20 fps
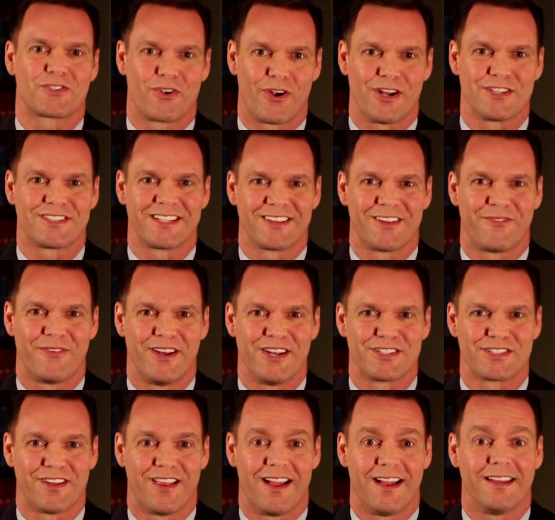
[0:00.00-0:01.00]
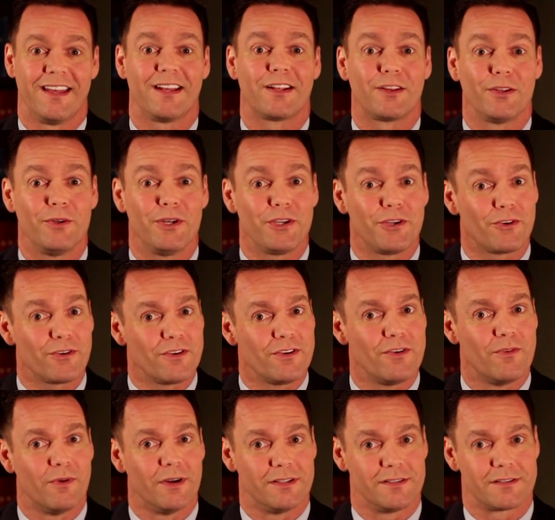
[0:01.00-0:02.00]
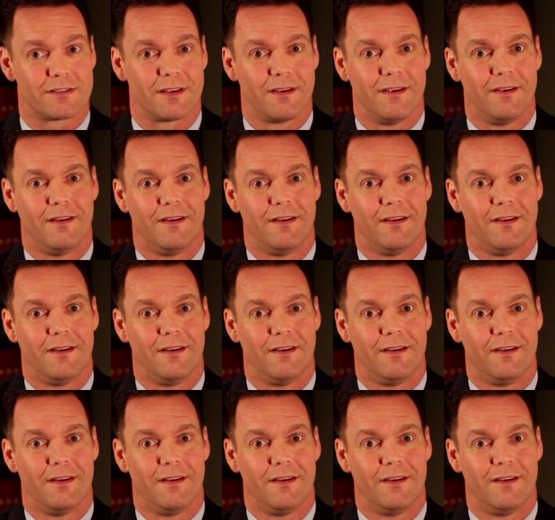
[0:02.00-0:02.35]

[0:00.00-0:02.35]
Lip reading: crossing the finish line, including your new ones.